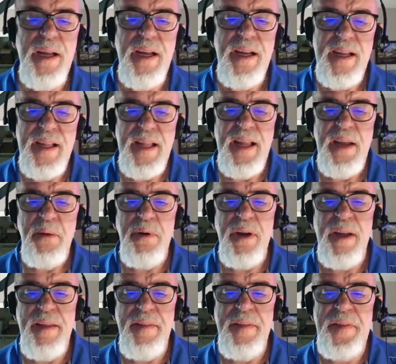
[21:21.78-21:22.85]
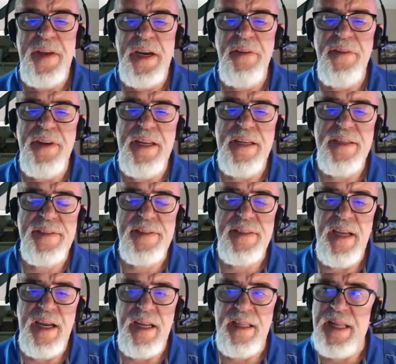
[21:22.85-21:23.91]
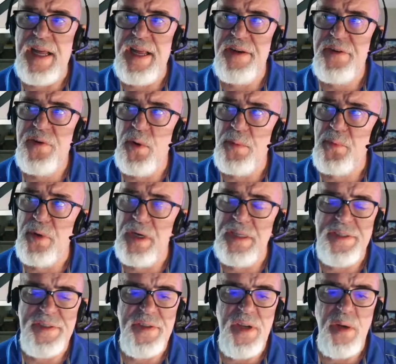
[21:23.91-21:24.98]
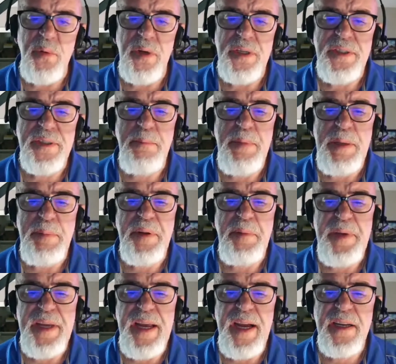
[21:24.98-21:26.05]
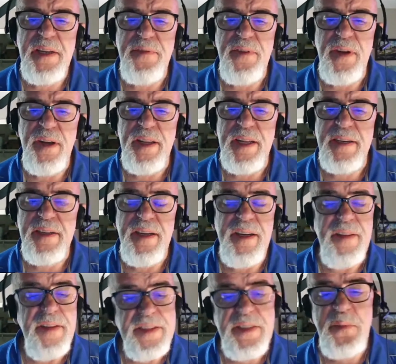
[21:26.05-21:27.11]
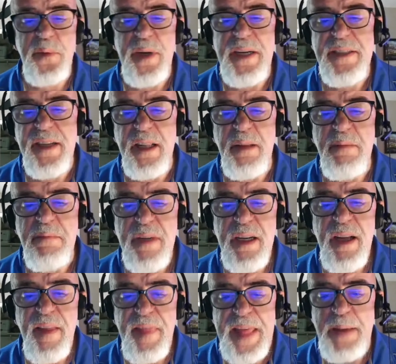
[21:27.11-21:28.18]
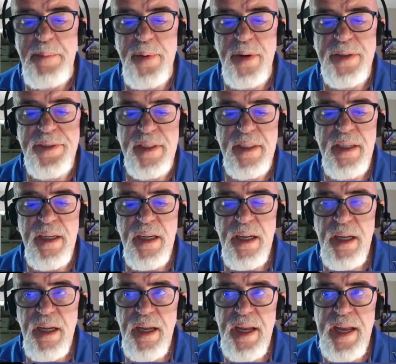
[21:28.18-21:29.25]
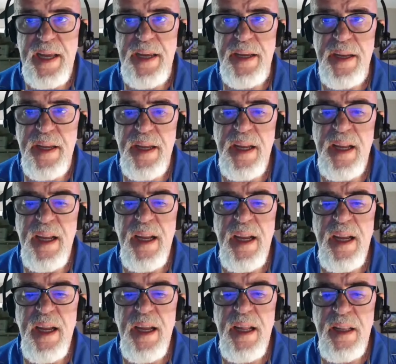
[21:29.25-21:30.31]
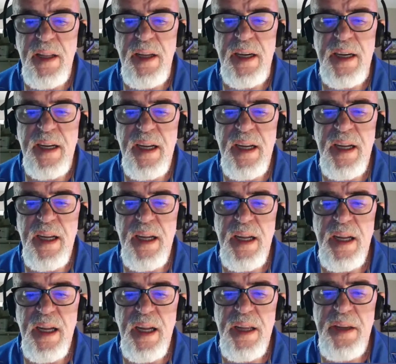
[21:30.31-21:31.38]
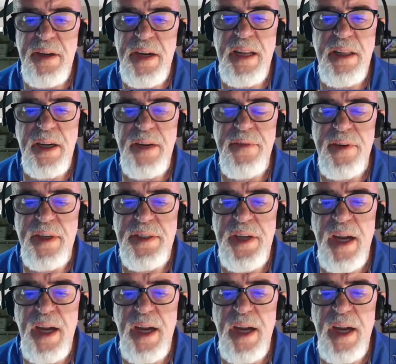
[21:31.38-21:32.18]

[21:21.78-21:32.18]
Well, and the thing of it is, a lot of corporations don't want people to be active on LinkedIn. And this is what I tell them. That person, hey, look, you're not looking for a